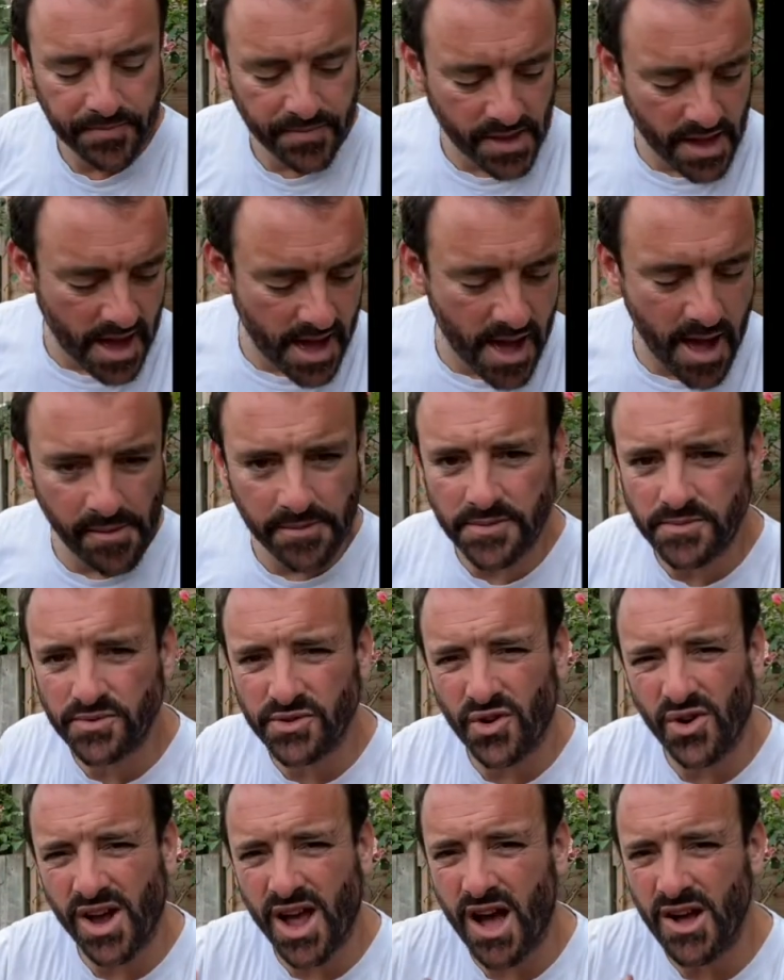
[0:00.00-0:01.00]
Which
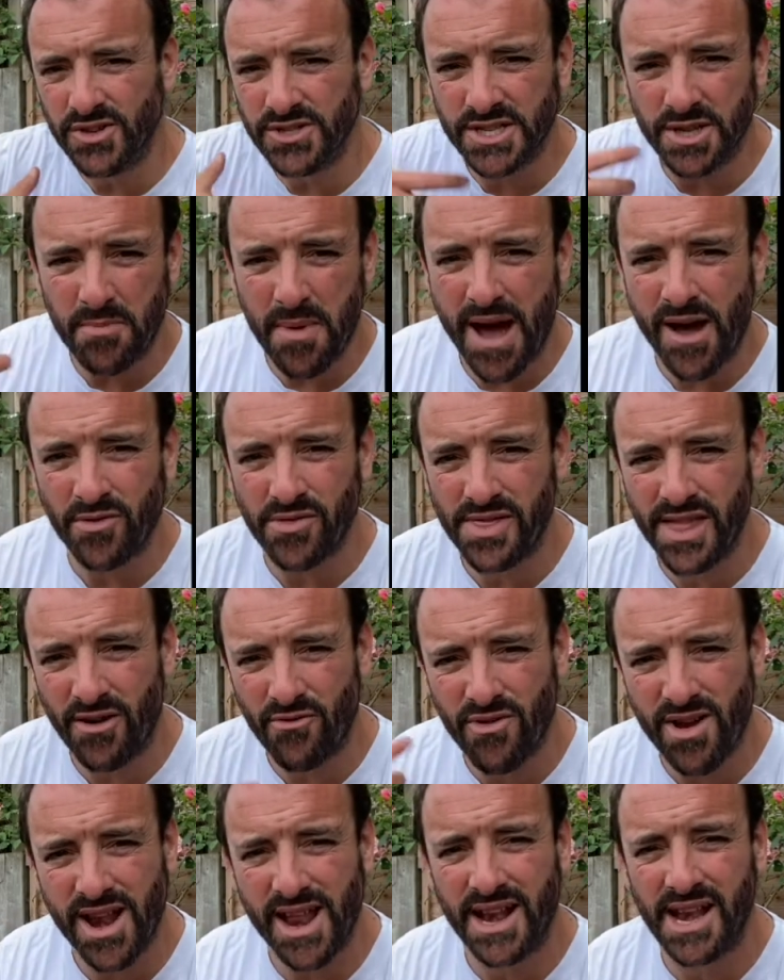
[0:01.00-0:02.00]
all coats the mouth in that
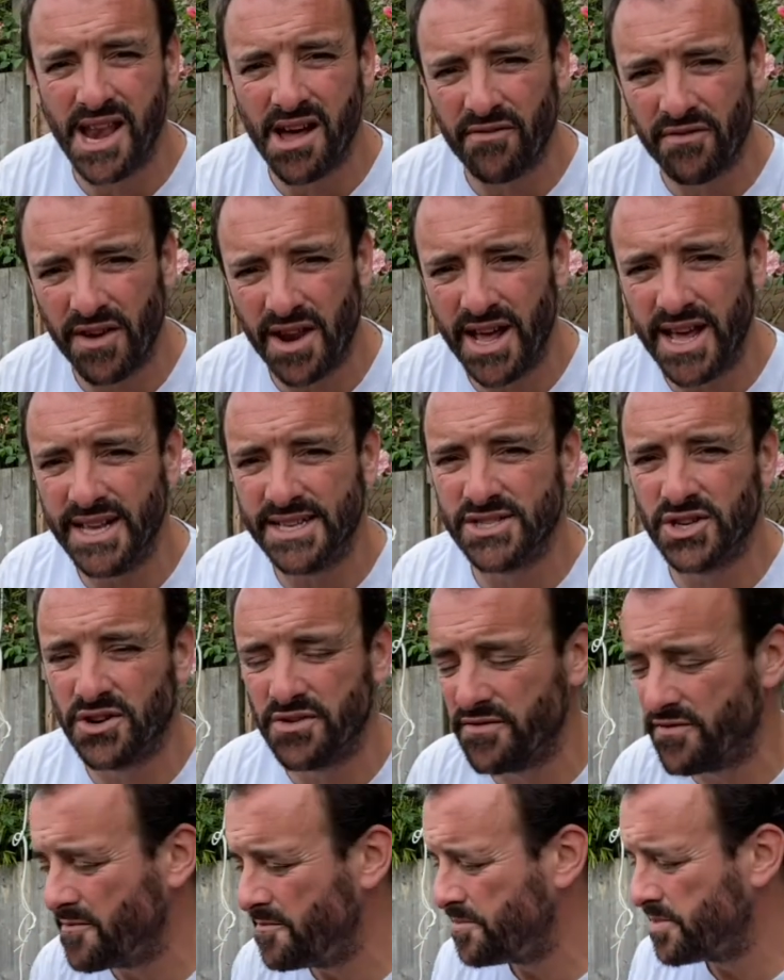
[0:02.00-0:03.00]
really lovely sort
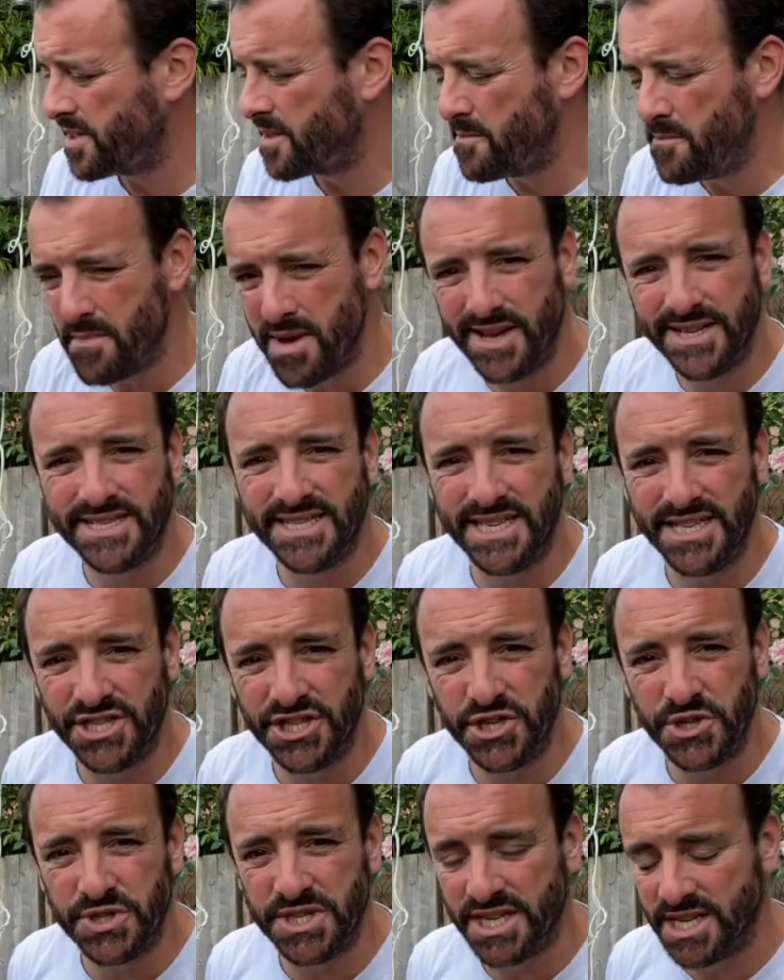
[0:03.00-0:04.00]
of meaty
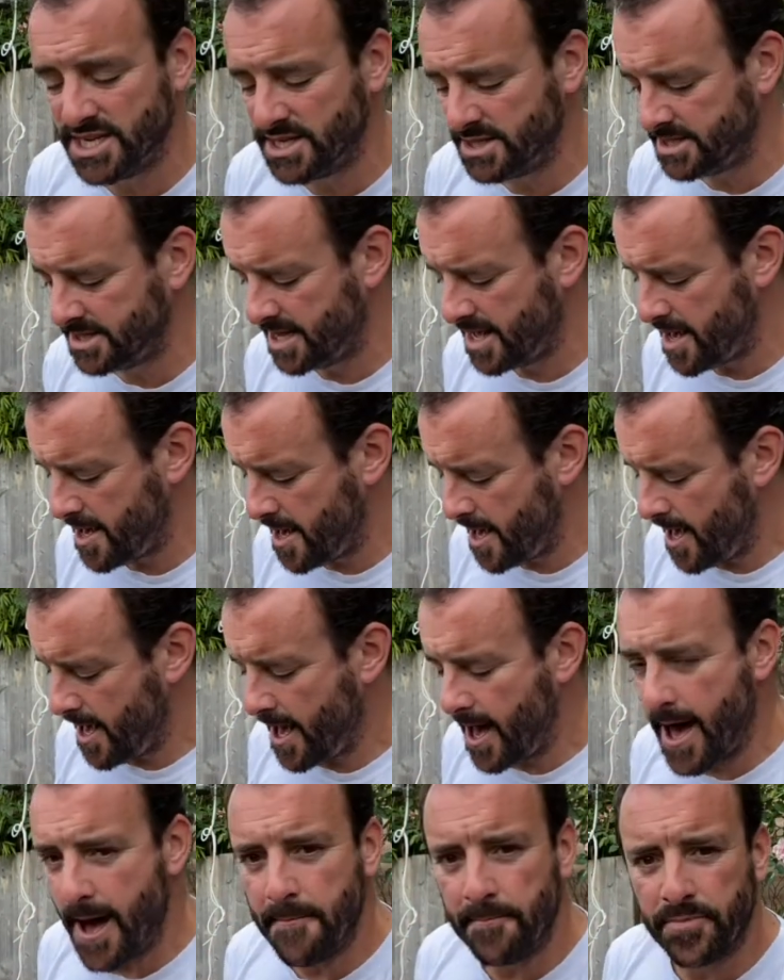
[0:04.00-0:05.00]
juiciness.
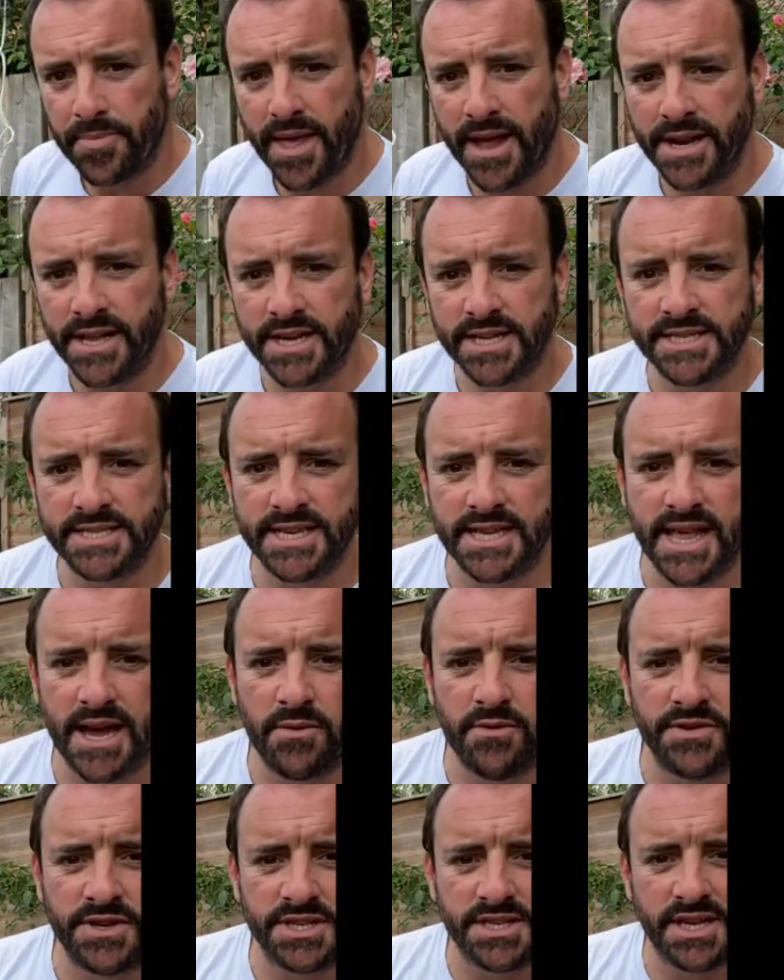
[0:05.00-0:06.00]
And you can see there
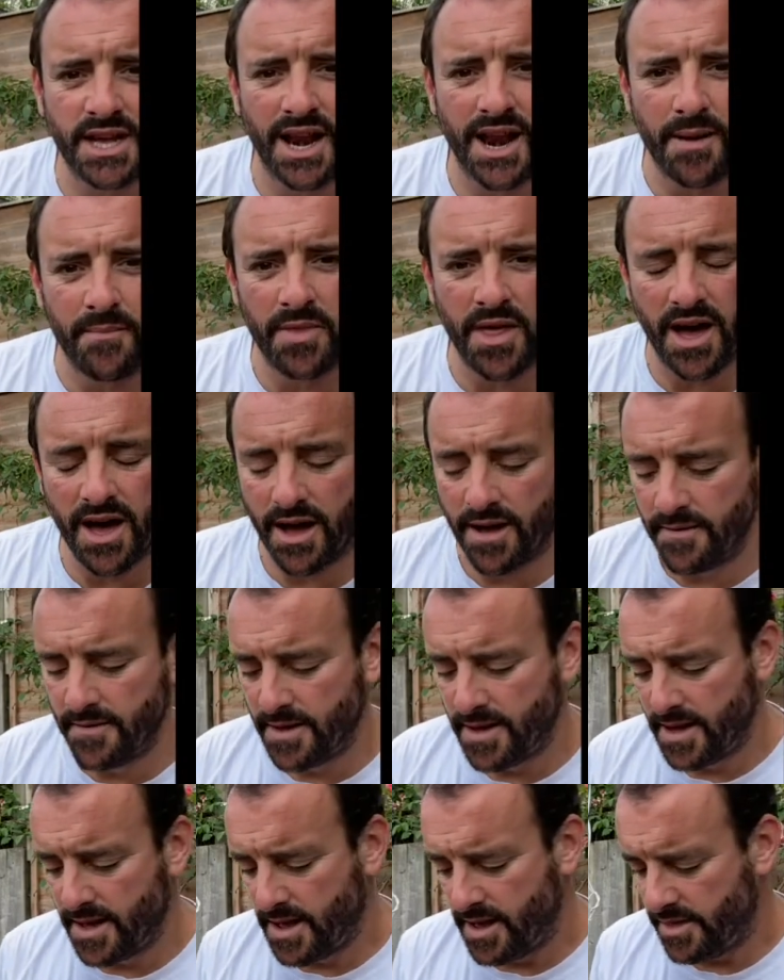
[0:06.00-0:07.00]
we've just cut up
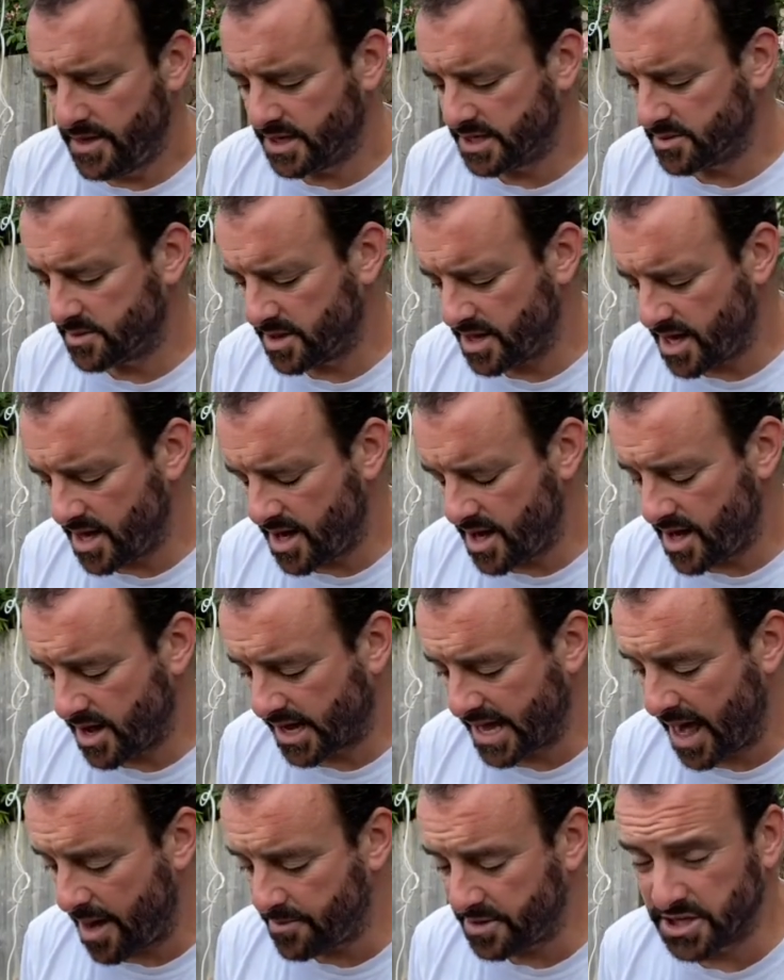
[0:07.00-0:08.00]
the
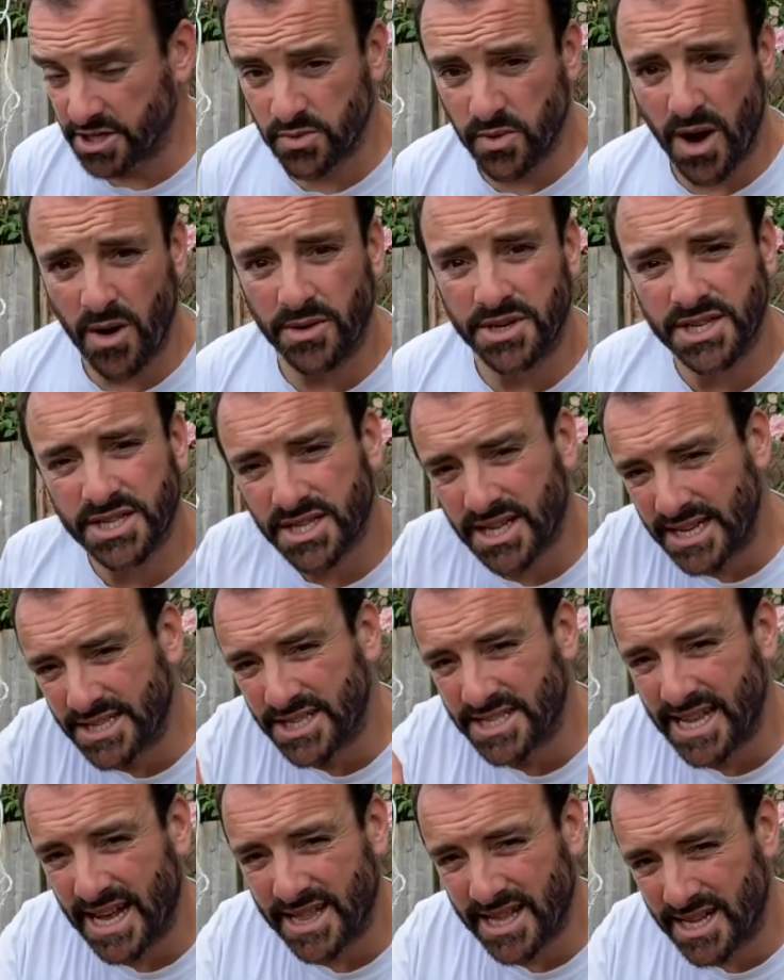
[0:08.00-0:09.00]
cabbage as well, which has
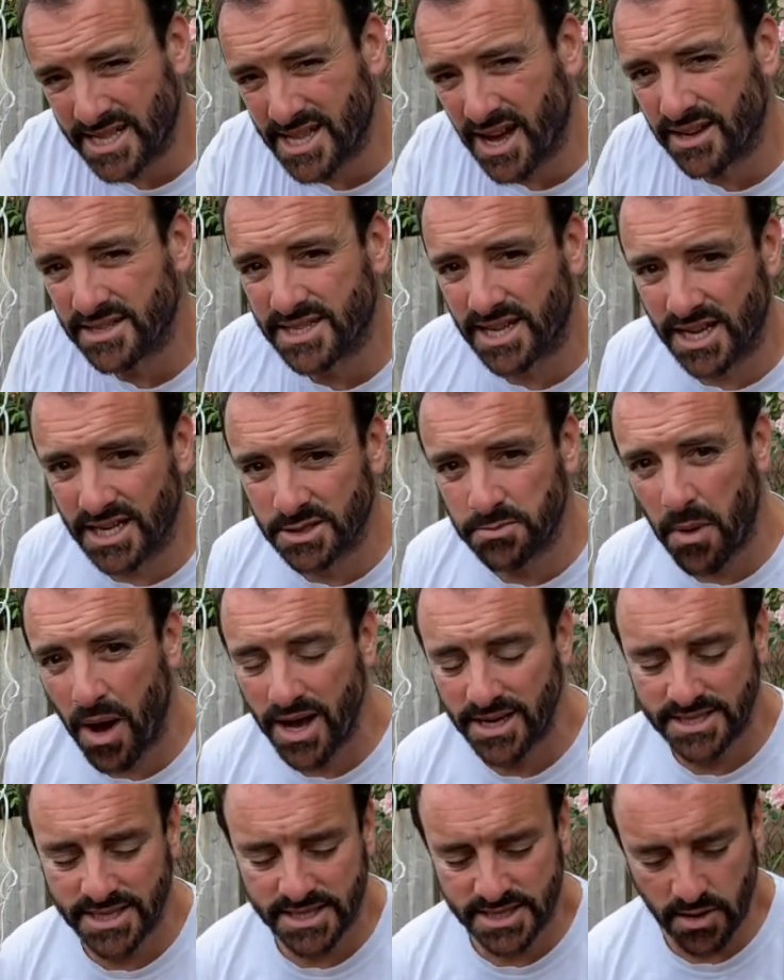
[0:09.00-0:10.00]
just had that dusting of
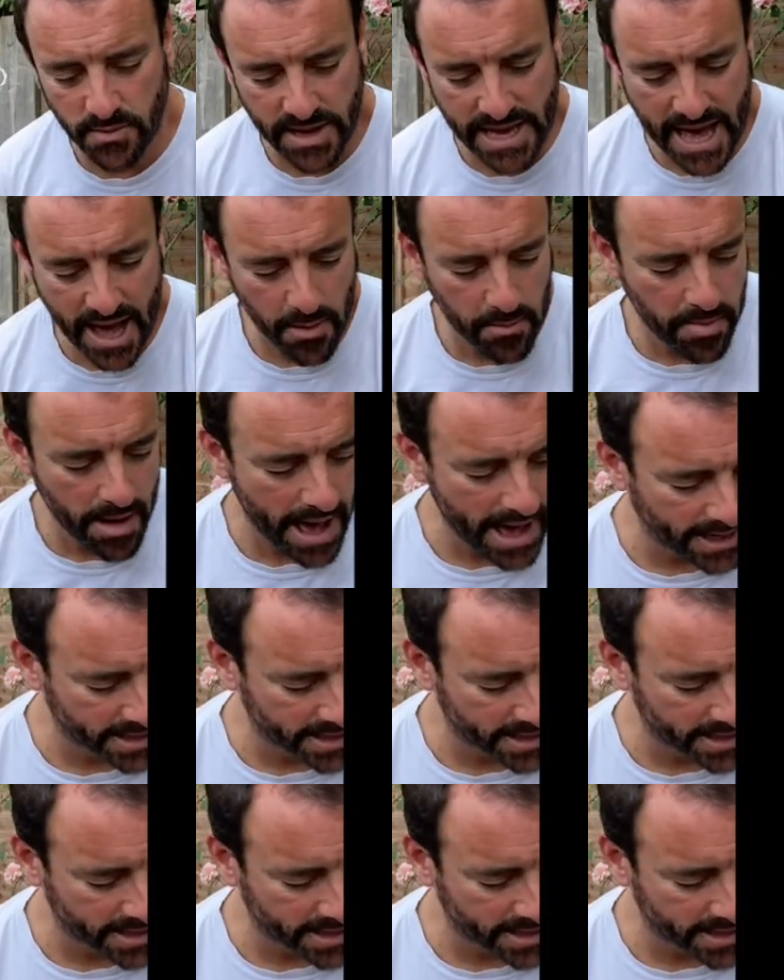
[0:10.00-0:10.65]
spices that we held back.